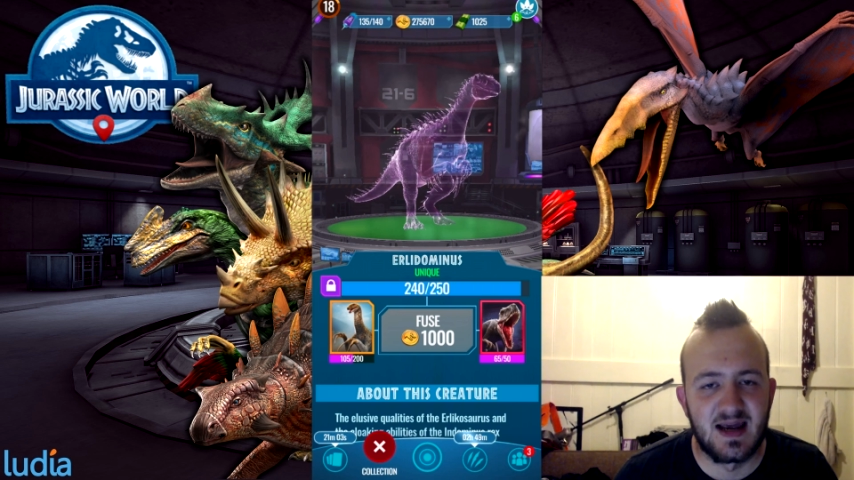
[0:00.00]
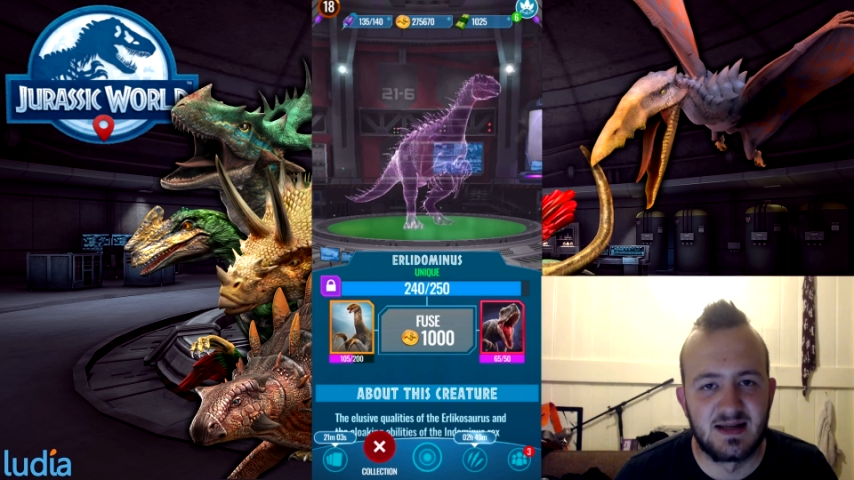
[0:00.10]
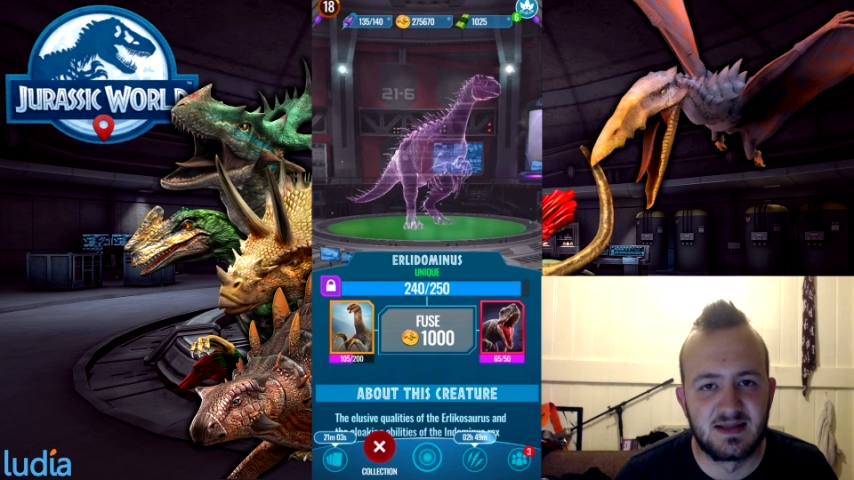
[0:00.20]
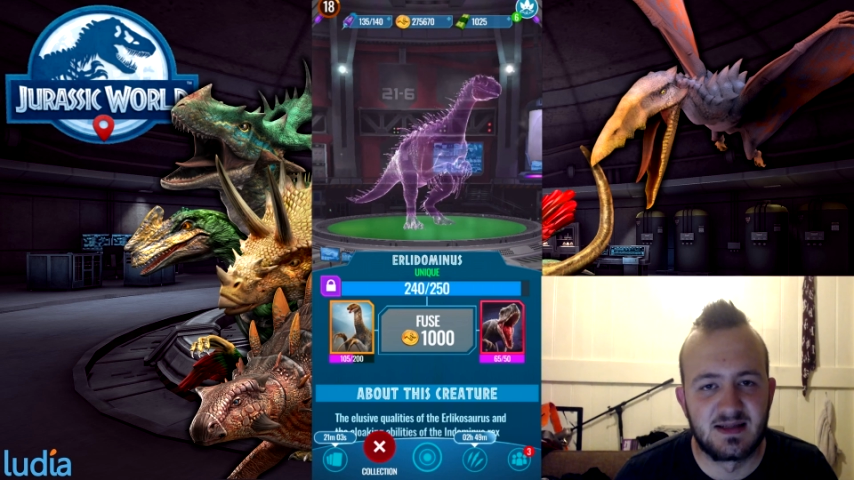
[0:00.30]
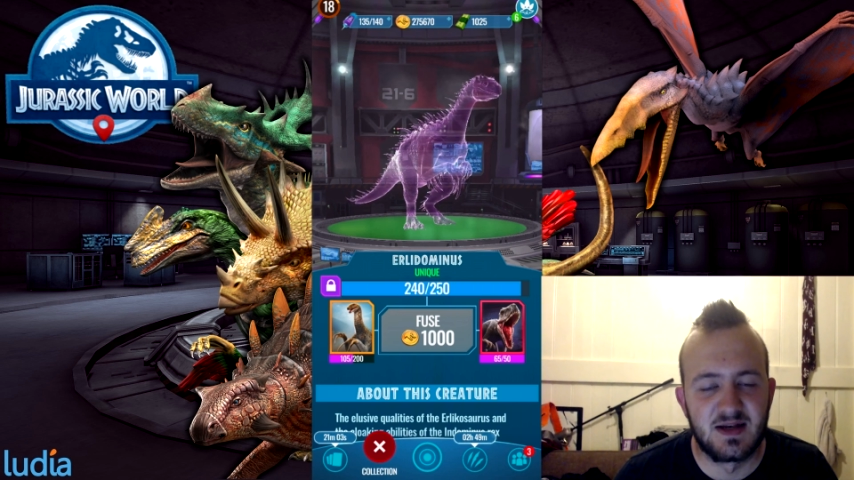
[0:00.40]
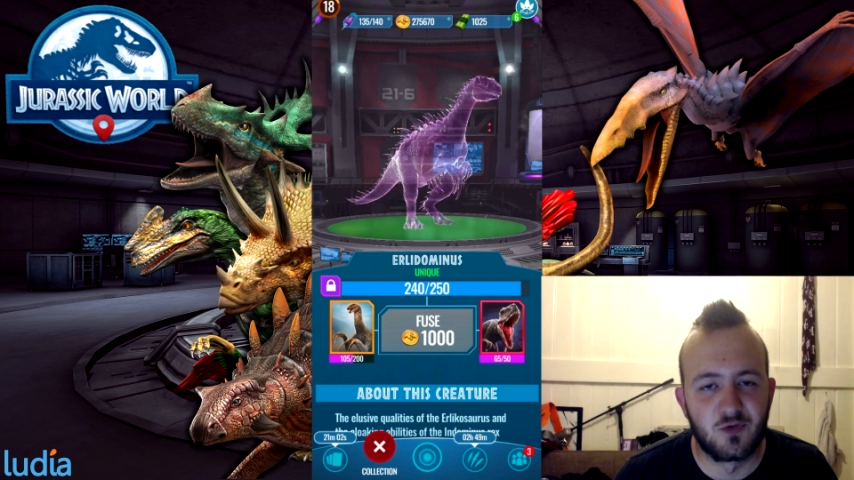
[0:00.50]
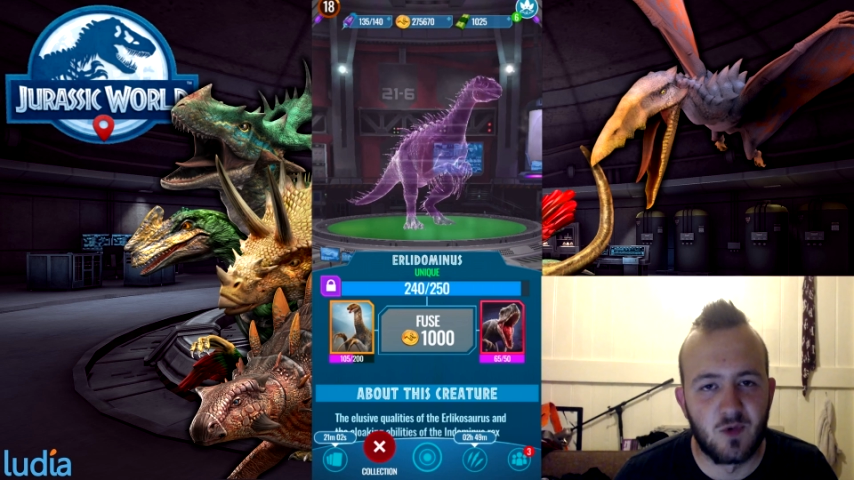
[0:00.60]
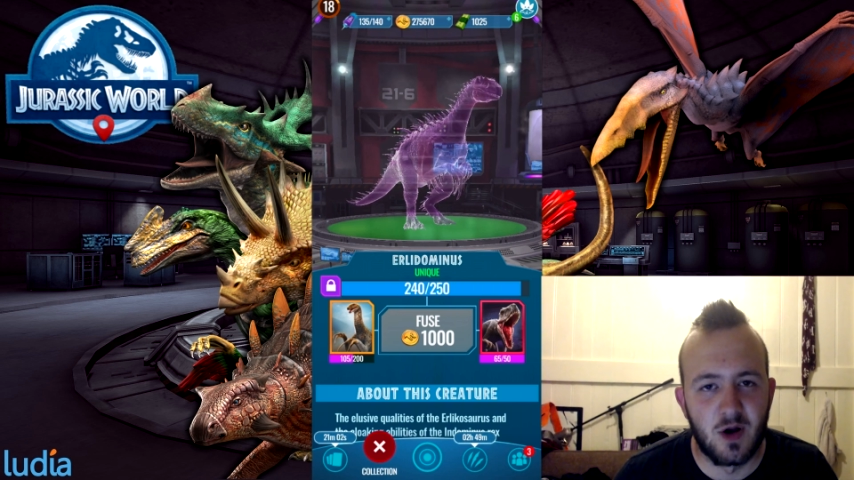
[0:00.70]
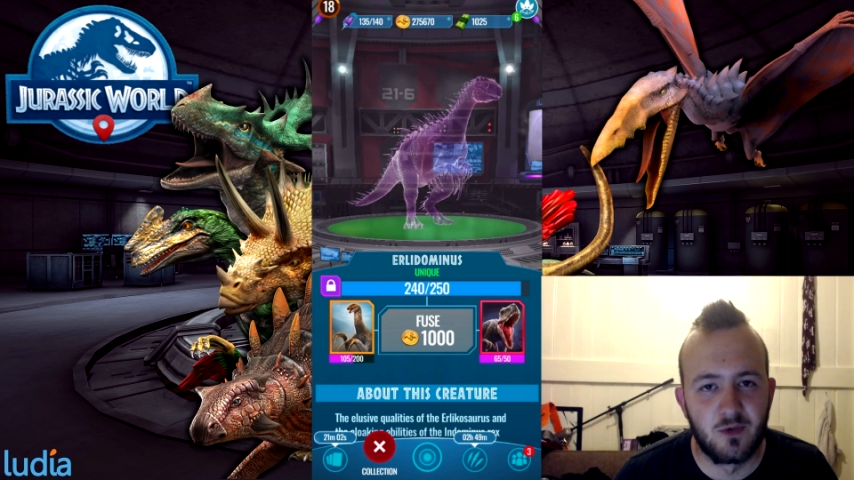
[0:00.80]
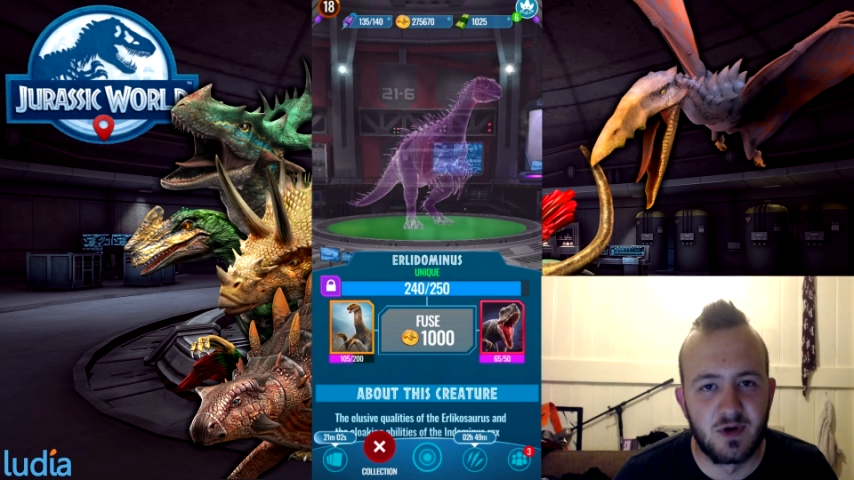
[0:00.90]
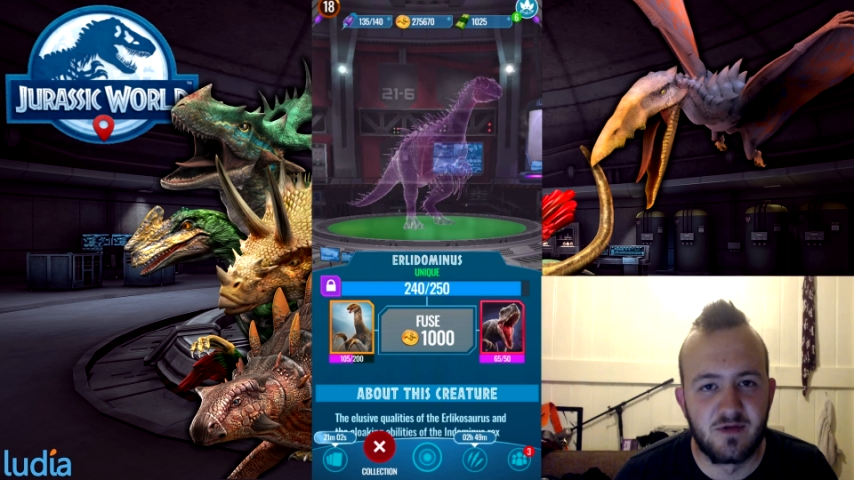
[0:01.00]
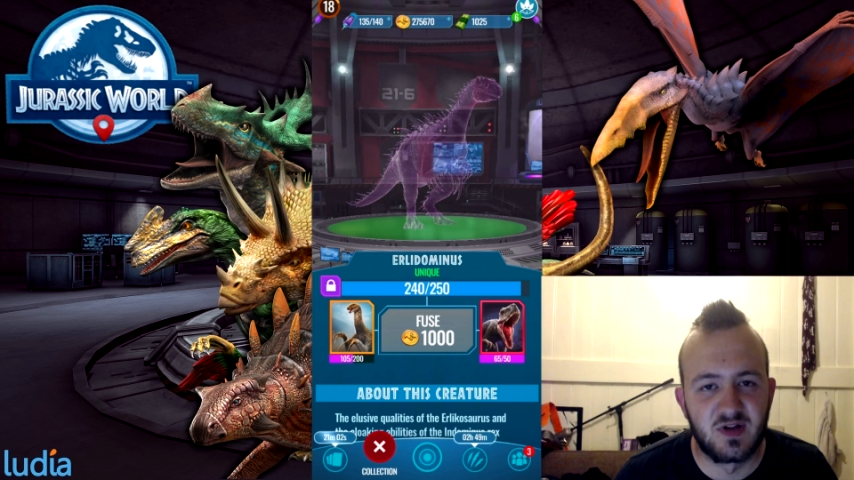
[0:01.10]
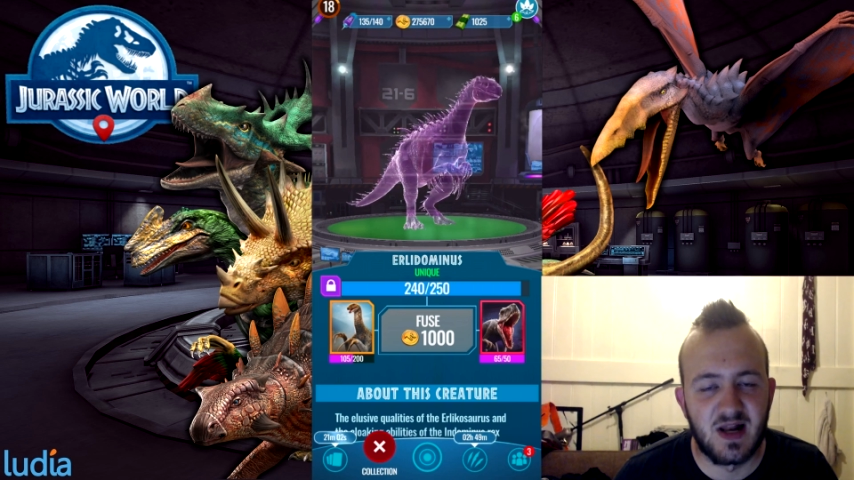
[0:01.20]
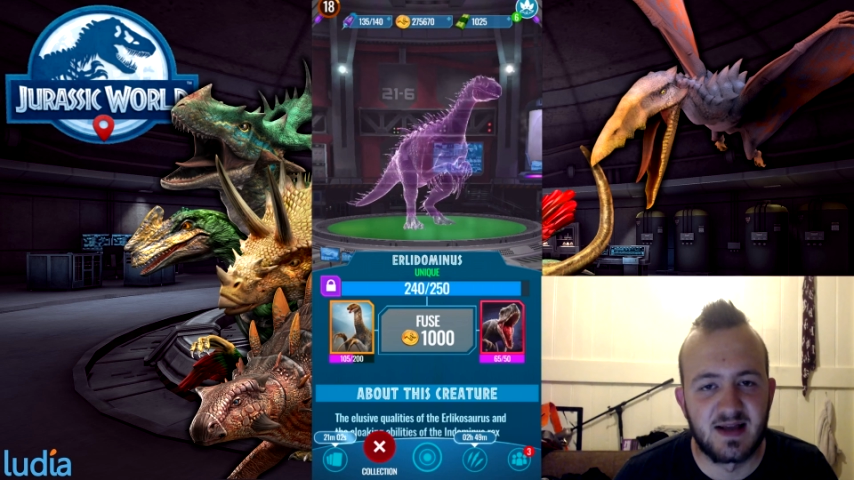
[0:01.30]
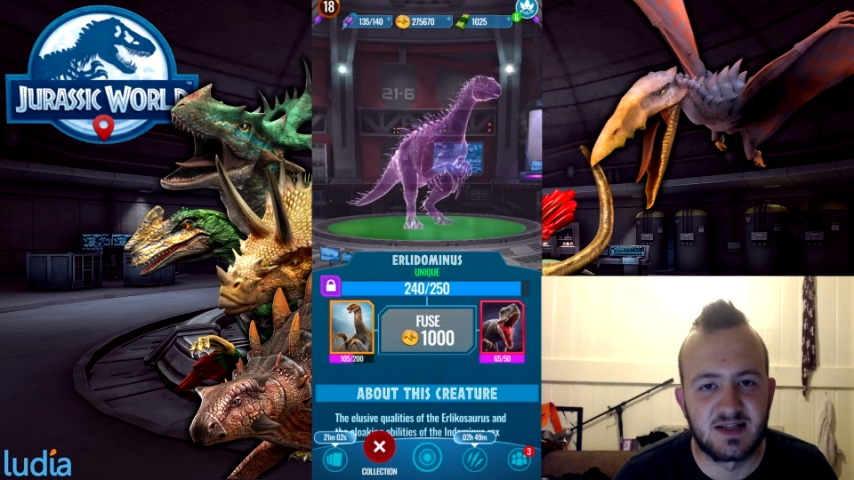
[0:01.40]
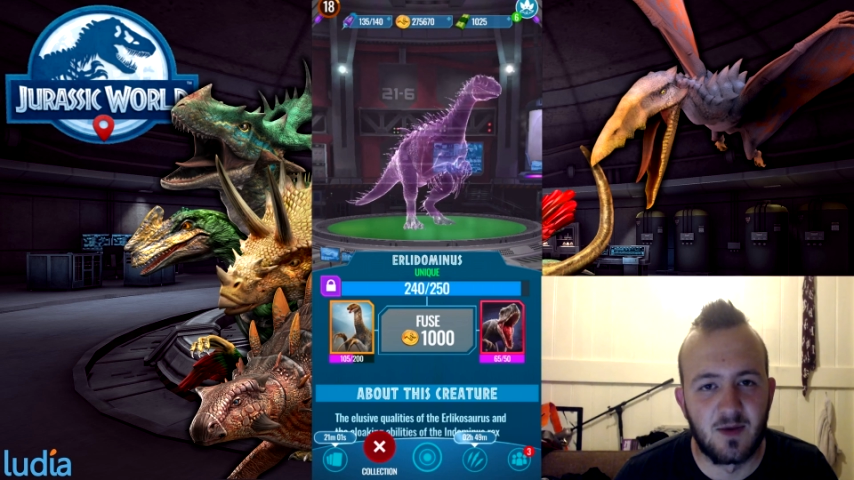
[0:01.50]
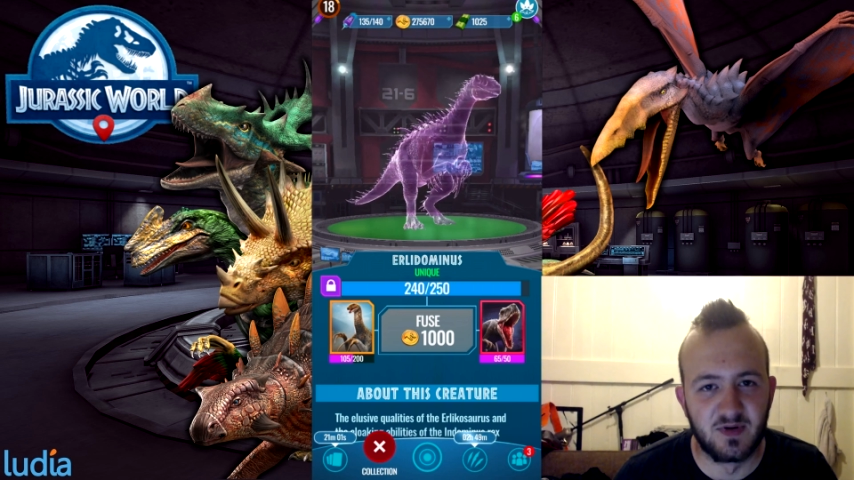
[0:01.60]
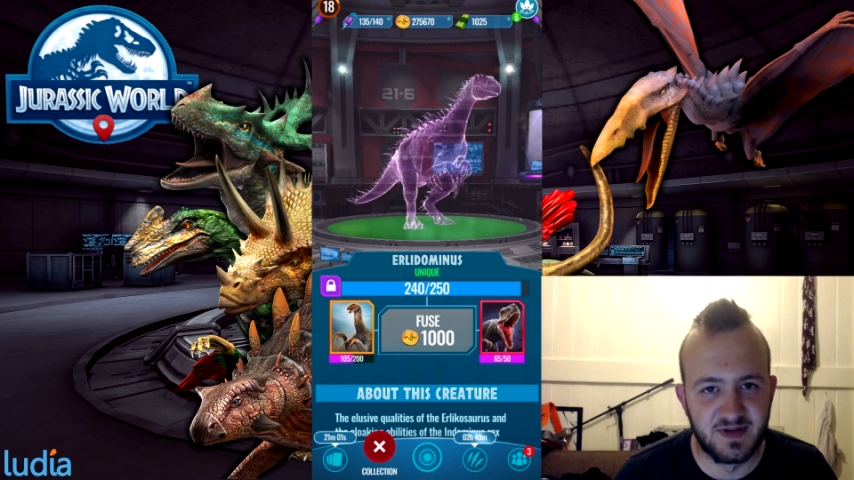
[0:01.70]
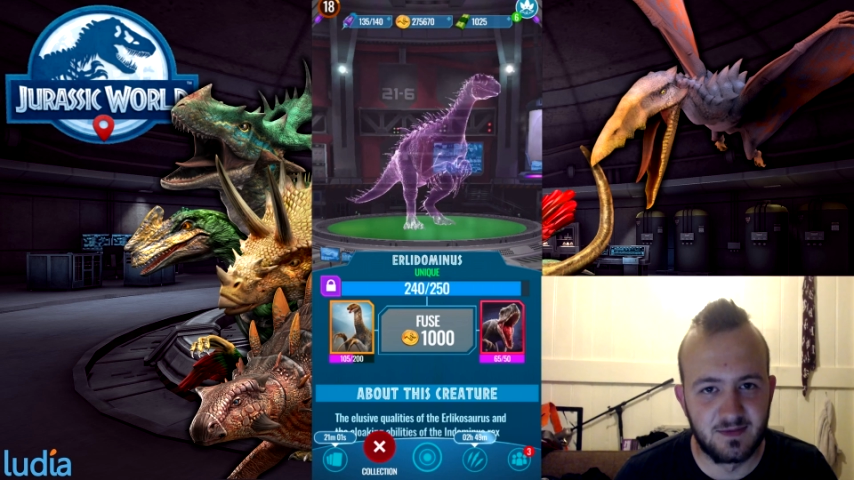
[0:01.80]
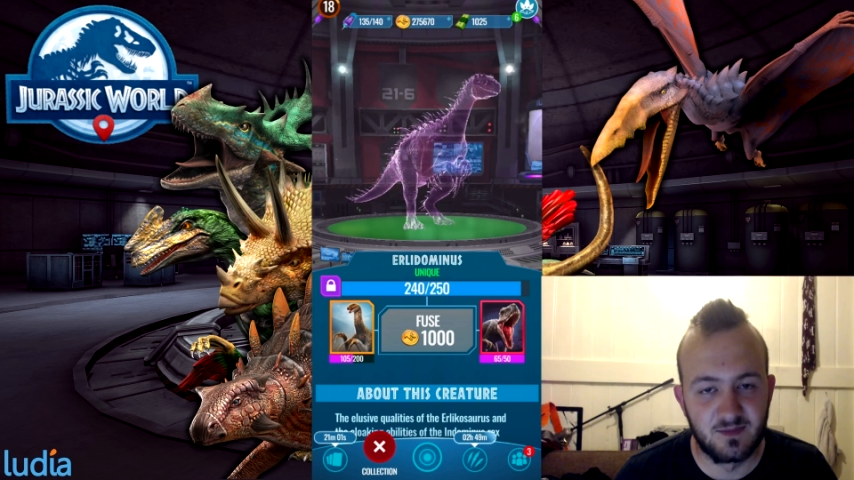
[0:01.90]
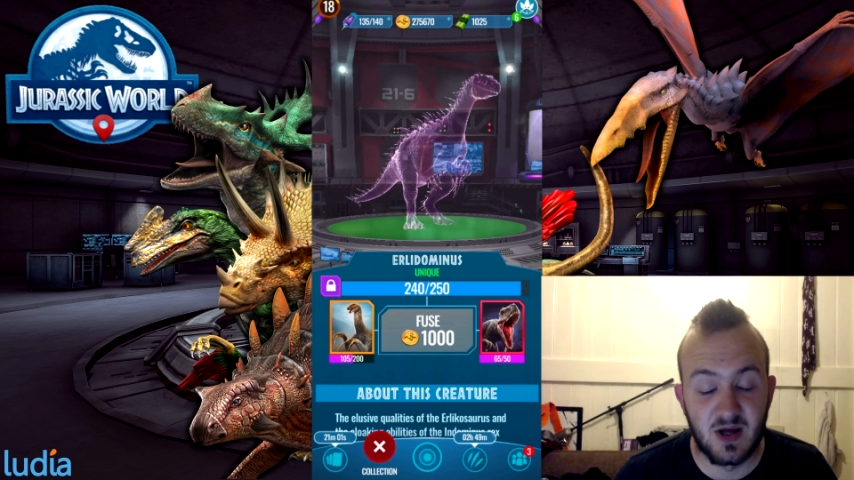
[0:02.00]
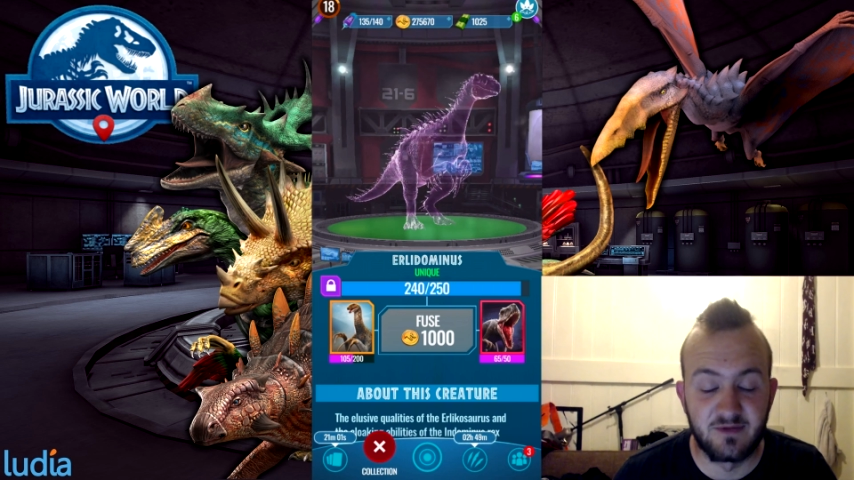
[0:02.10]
10s in a row over the last couple of,